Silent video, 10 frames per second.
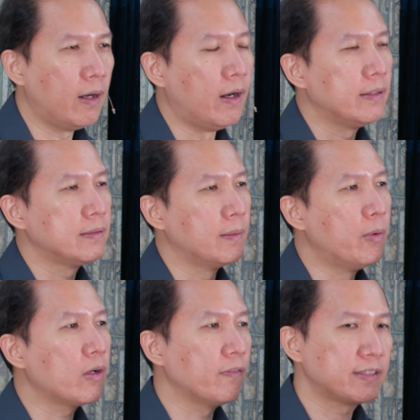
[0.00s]
on the
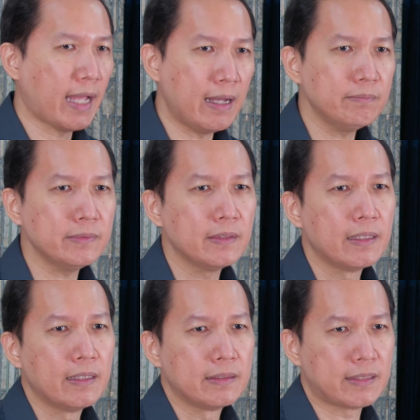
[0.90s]
book of Psalm,
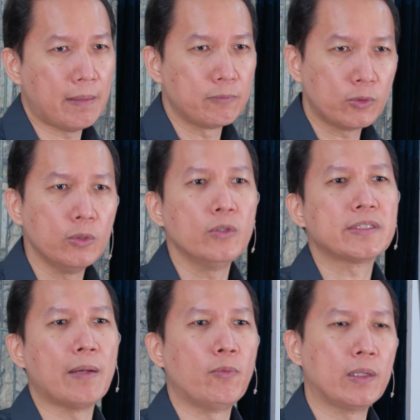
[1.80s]
Psalm two,
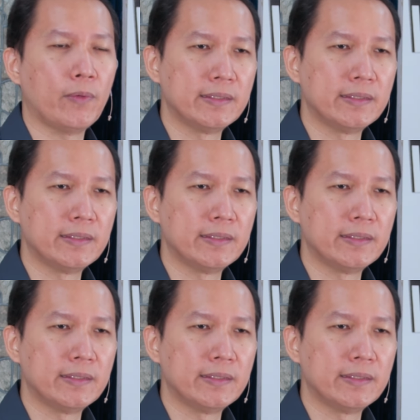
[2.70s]
Psalm one